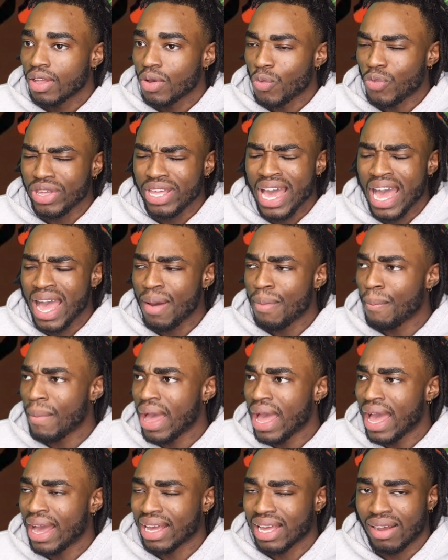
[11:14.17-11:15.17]
we have
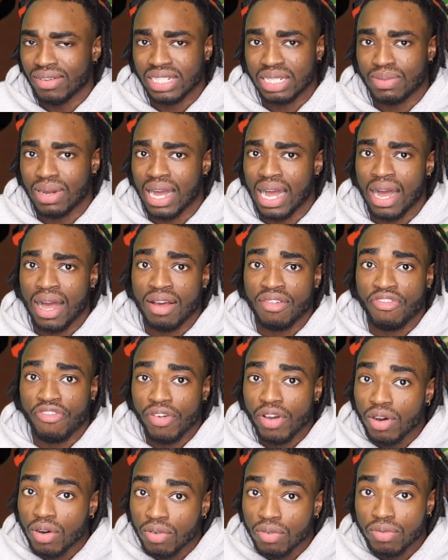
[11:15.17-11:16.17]
mad conversations about how I
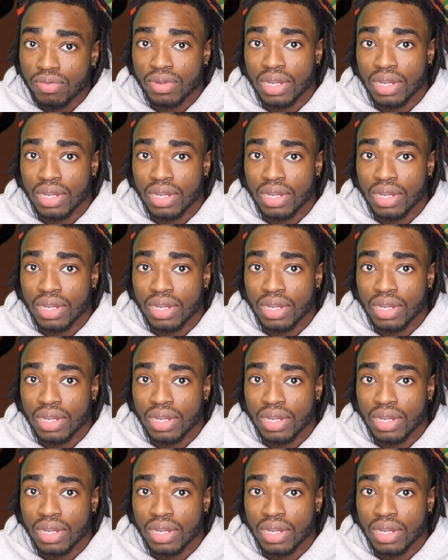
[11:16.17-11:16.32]
felt,